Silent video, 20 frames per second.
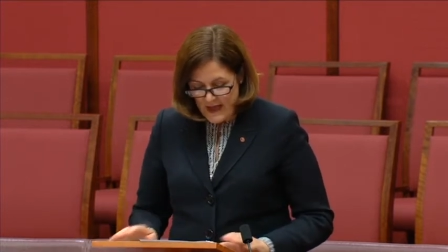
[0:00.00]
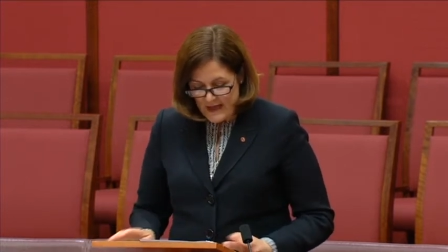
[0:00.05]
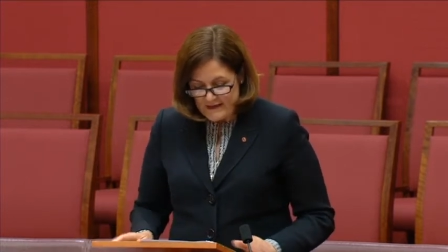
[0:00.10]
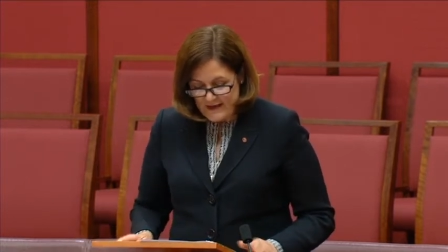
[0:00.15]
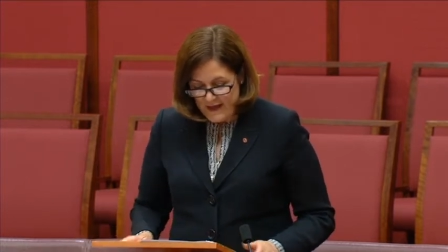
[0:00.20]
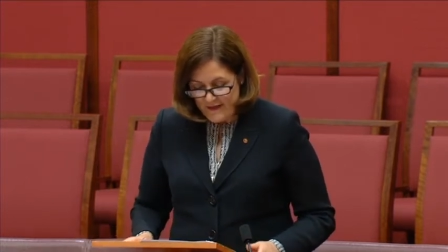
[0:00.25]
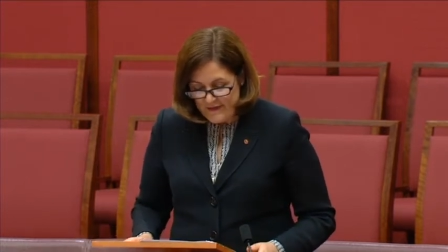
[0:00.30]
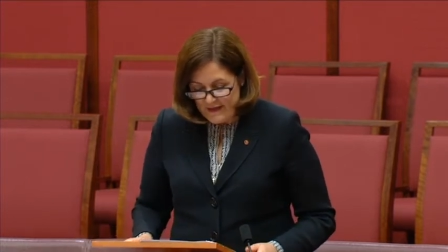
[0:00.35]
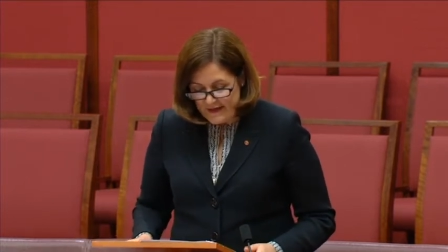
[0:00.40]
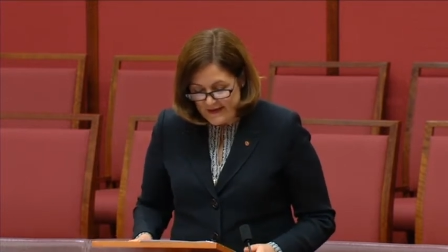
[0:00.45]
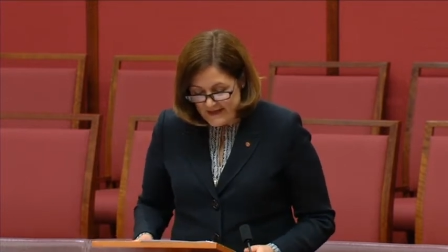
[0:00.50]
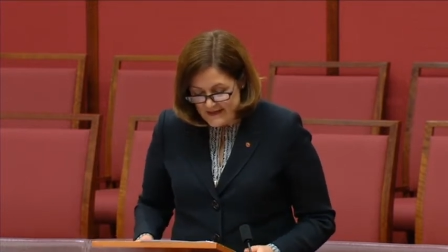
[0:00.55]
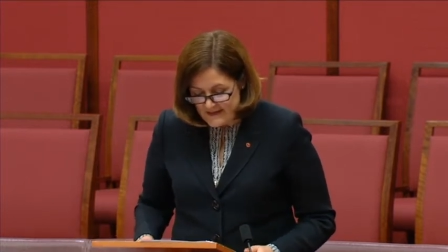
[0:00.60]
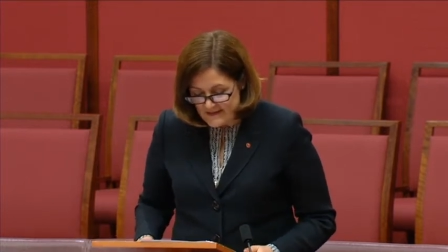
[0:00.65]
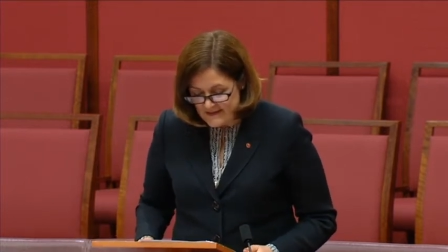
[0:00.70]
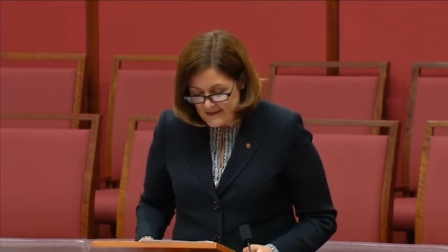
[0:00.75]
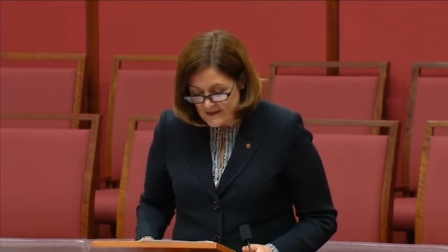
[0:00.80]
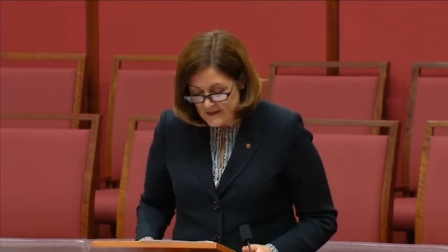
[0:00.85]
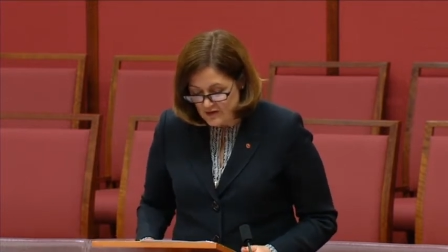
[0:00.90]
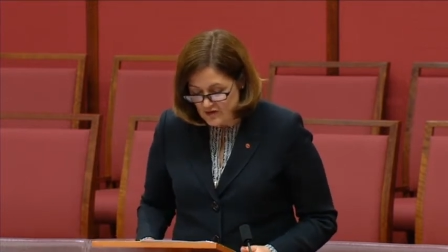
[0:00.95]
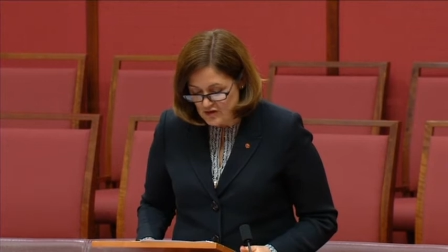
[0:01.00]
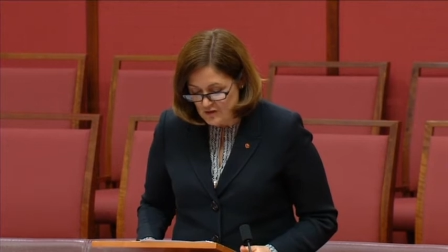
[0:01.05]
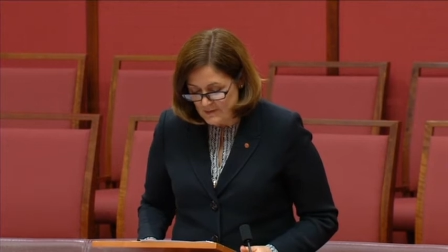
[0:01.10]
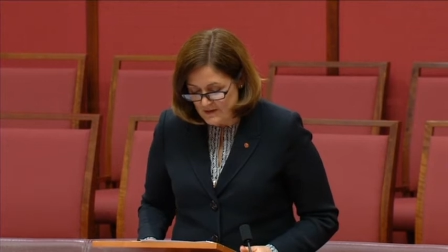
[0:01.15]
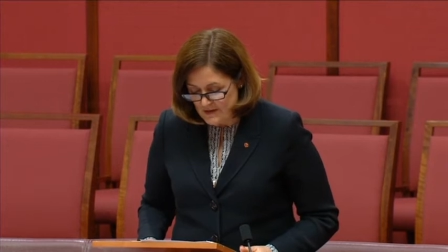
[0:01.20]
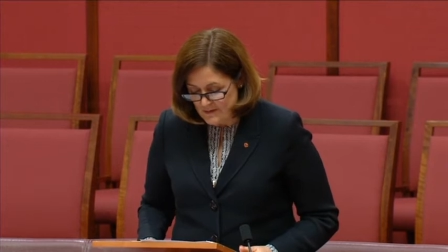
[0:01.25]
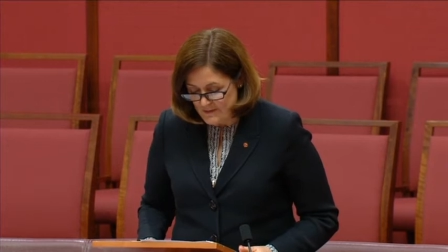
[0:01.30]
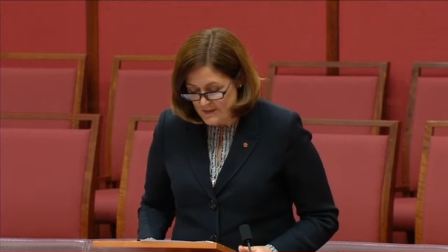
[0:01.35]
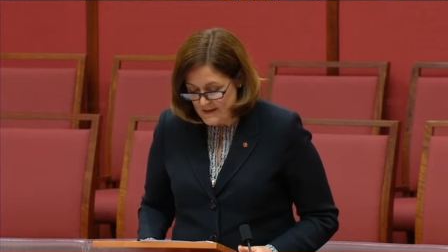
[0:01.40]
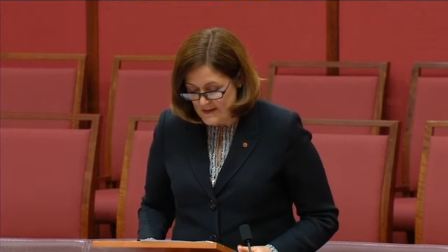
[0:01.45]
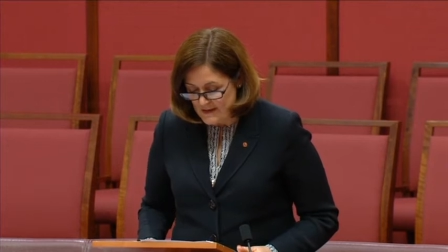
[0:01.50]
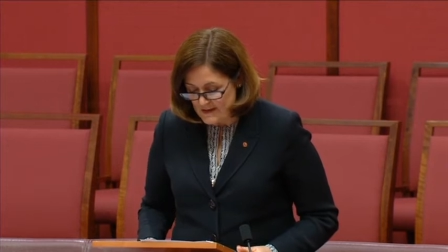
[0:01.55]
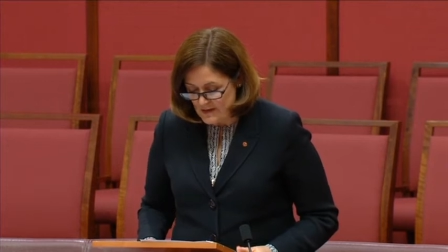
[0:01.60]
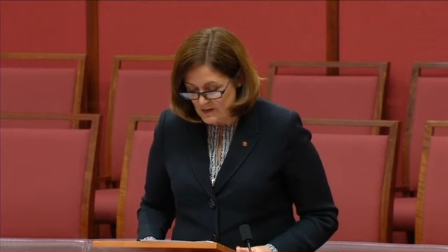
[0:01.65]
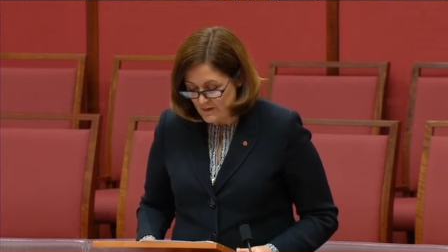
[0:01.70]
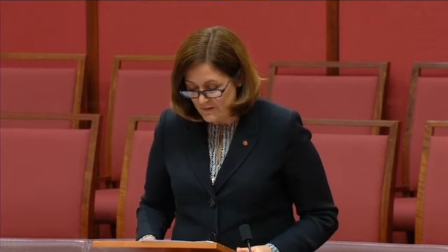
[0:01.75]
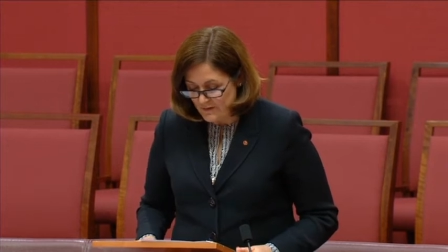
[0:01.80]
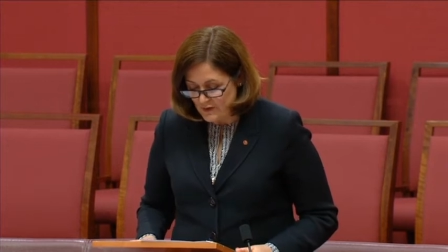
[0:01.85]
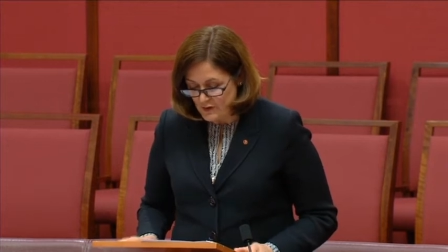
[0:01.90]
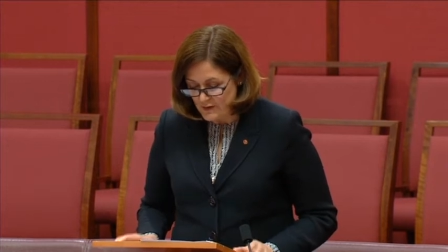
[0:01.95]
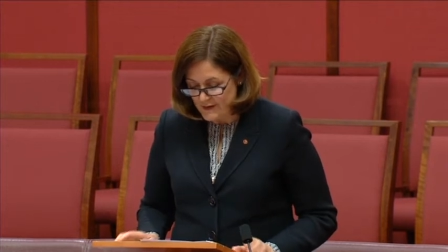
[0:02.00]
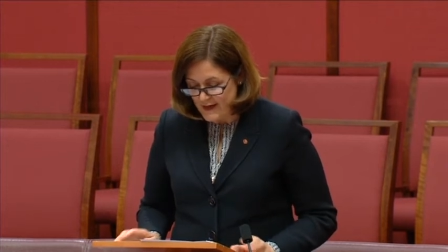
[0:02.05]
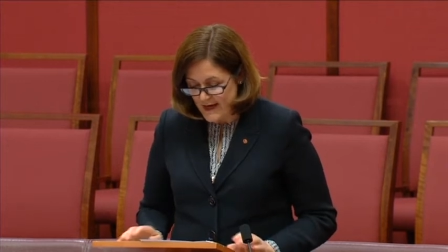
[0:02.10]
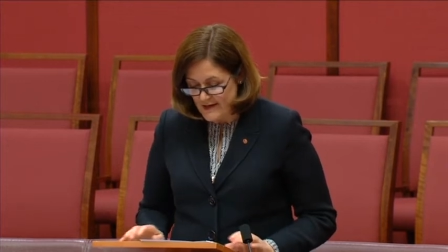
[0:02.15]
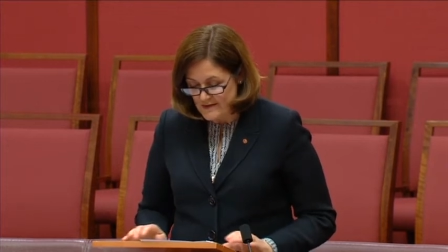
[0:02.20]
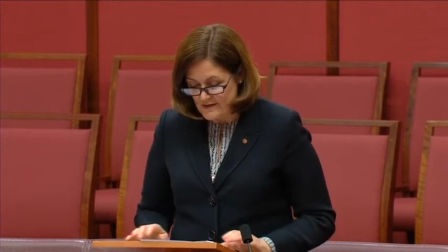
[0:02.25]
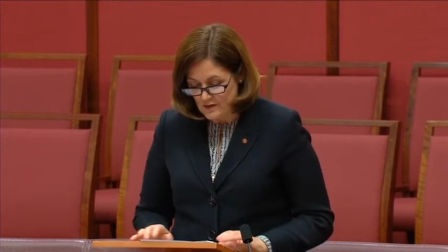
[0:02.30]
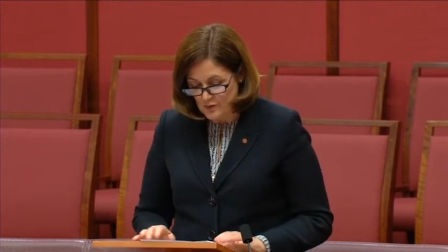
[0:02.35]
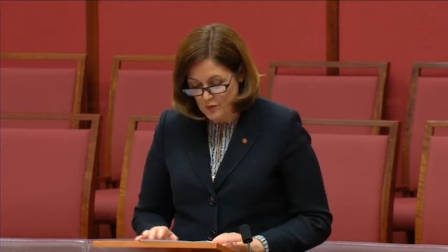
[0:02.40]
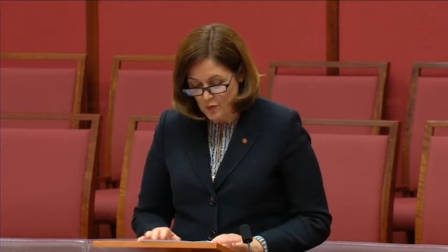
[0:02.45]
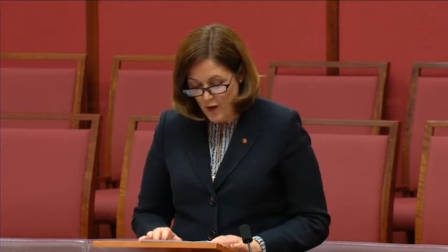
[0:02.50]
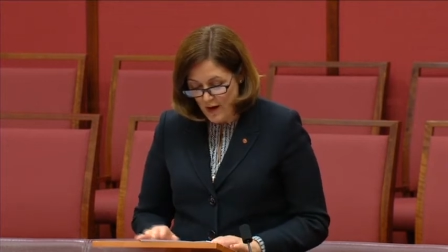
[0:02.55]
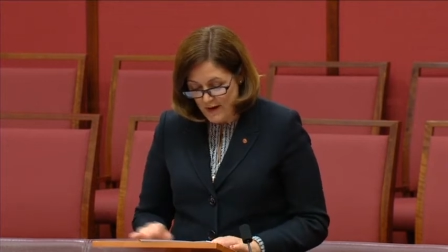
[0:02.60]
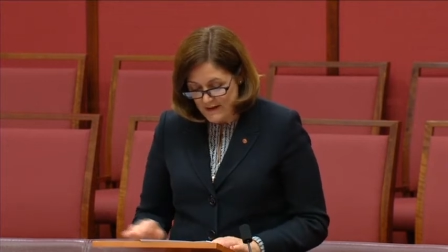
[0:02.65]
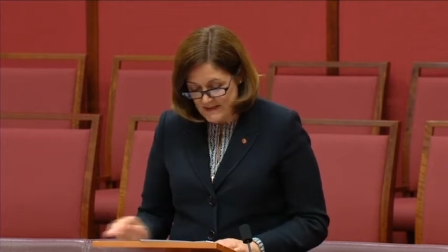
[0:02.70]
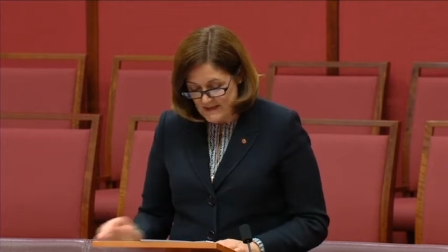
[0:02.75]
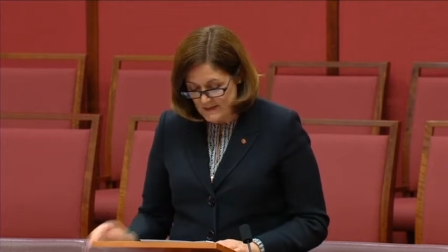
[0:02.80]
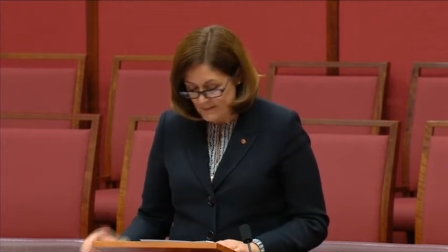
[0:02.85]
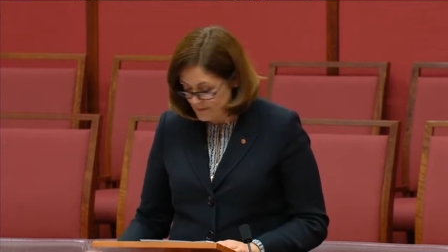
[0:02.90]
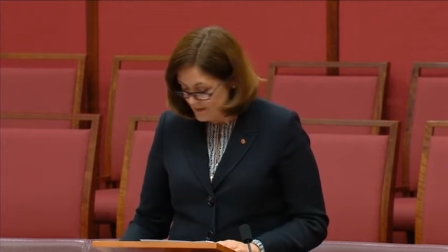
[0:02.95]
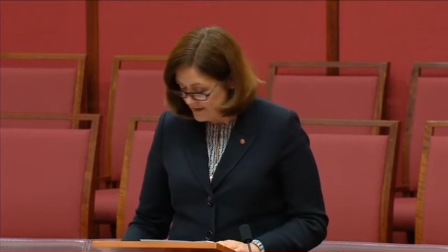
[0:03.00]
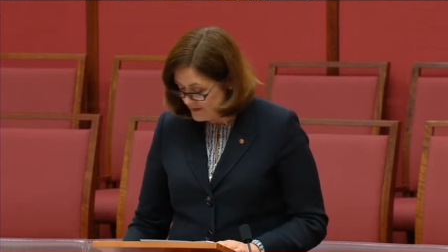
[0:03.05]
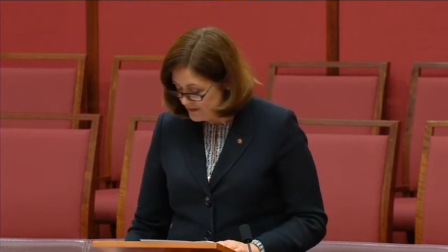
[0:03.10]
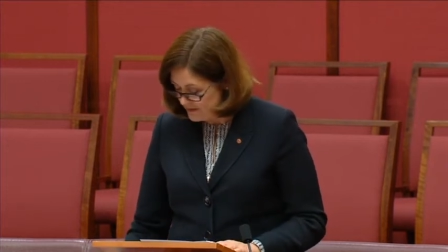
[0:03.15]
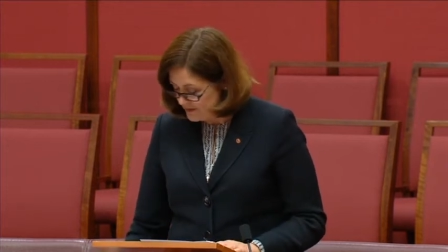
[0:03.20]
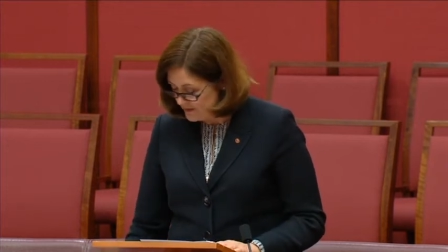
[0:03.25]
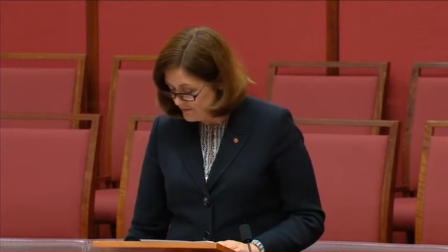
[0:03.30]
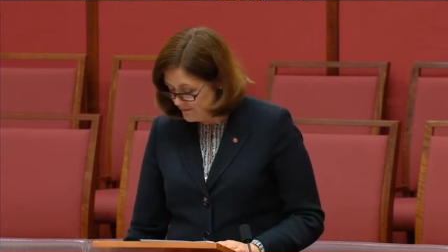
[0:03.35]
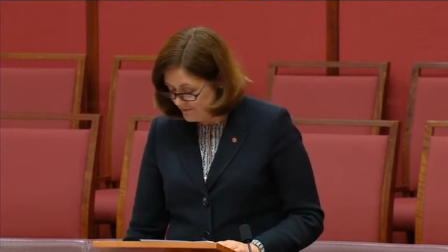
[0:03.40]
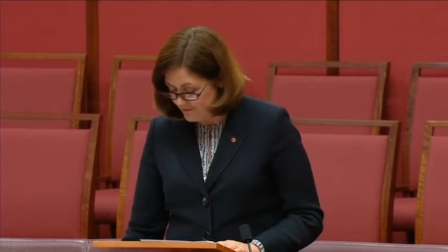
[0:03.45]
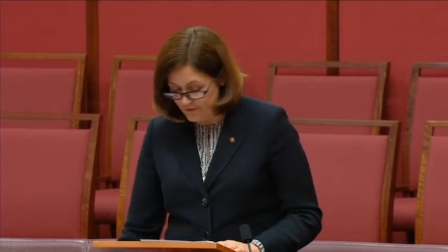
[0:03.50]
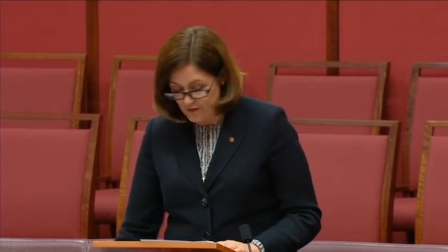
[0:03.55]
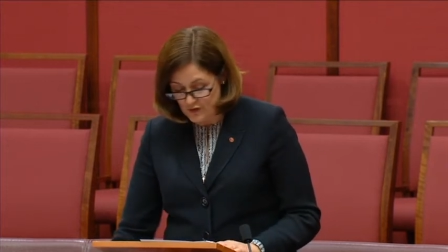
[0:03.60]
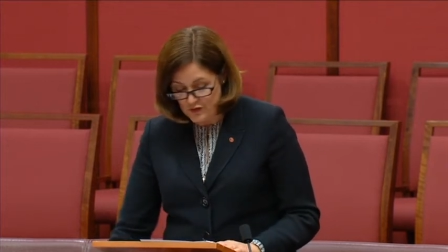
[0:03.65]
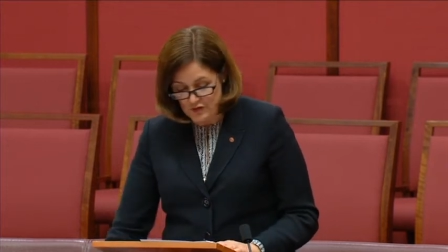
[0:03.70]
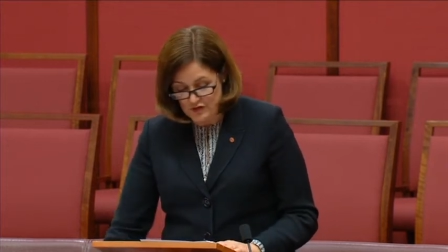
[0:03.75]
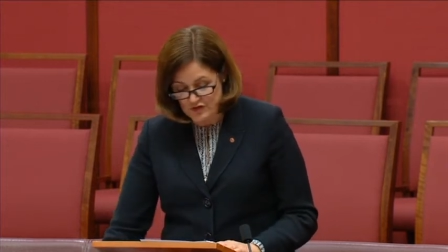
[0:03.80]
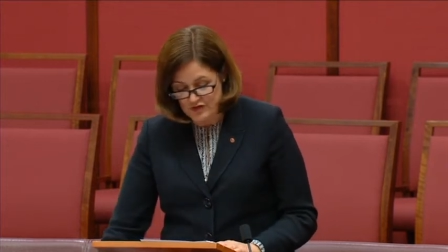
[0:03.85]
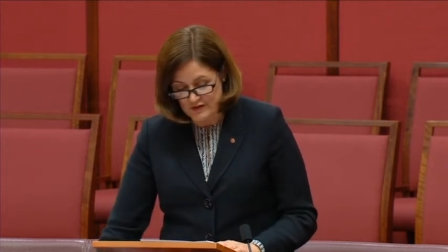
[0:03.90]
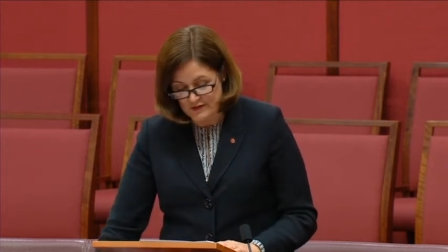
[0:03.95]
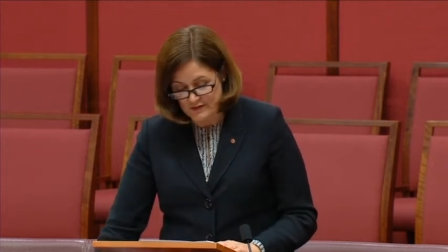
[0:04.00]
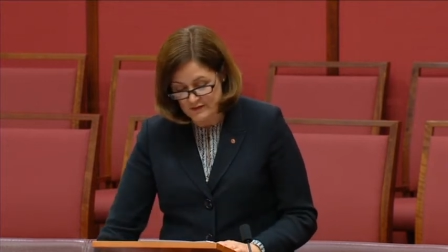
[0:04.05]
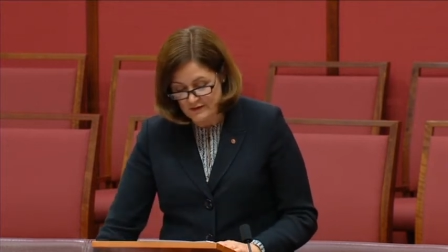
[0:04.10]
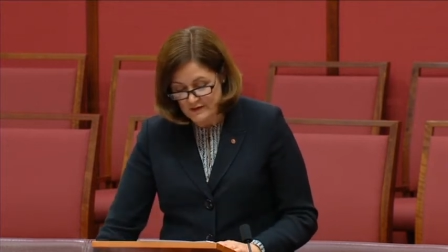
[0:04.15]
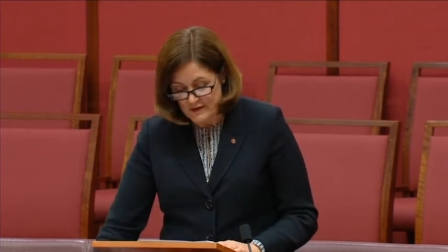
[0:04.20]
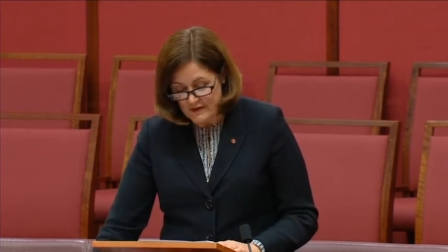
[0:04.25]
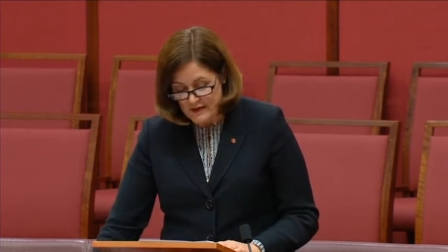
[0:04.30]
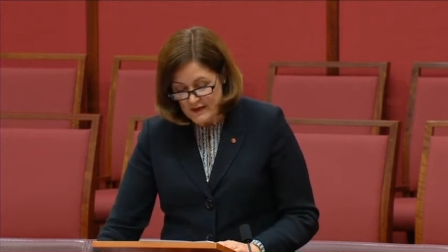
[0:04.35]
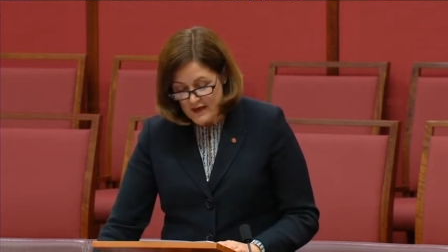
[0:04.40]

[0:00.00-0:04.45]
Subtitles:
Nonetheless, the instrument appears to have created widespread confusion